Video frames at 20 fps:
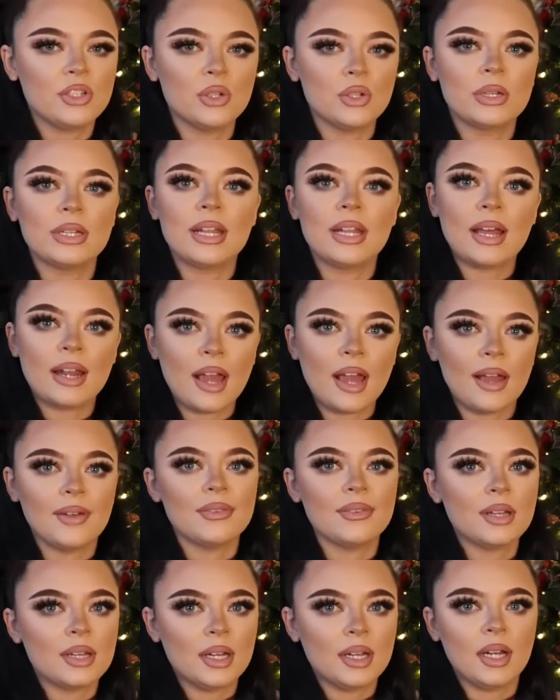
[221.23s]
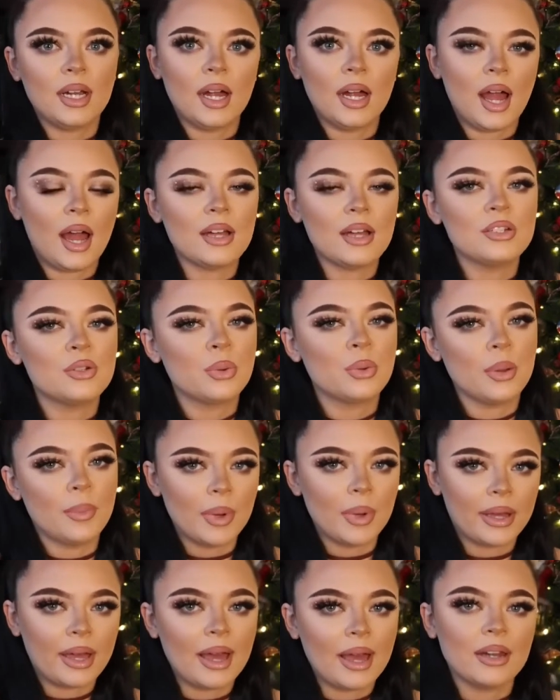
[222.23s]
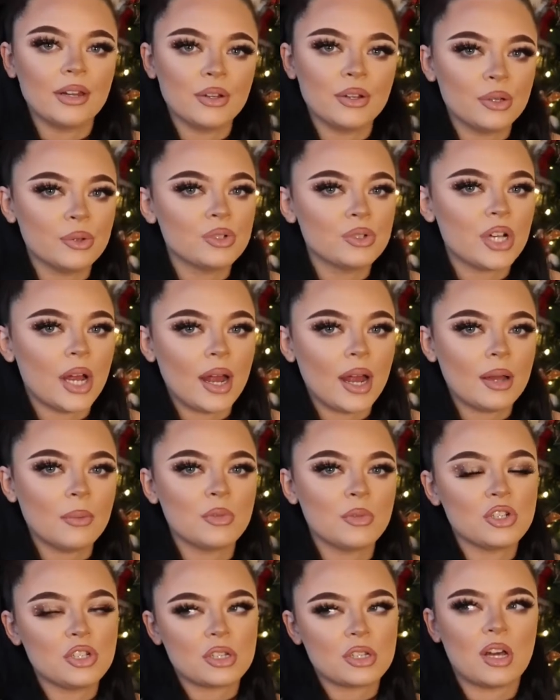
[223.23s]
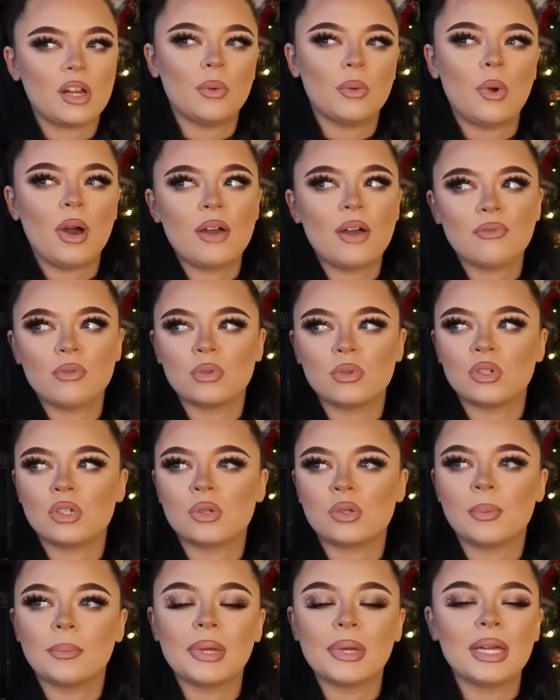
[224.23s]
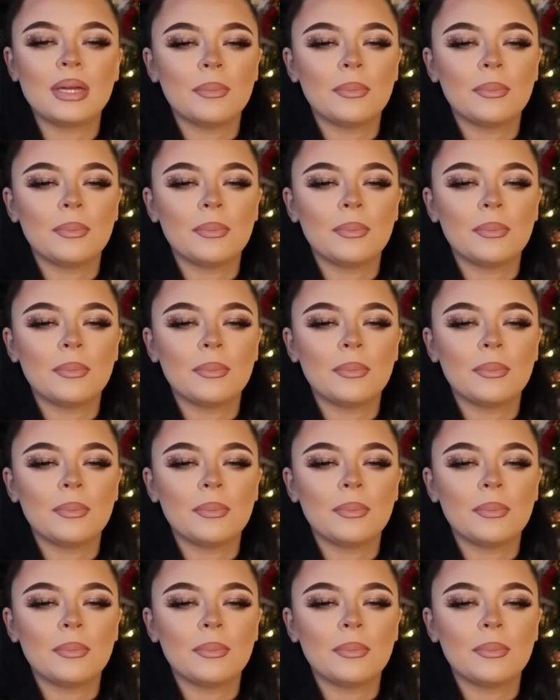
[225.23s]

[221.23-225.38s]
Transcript: You can then every year add to it by getting a new charm, which is kind of what everyone does with me.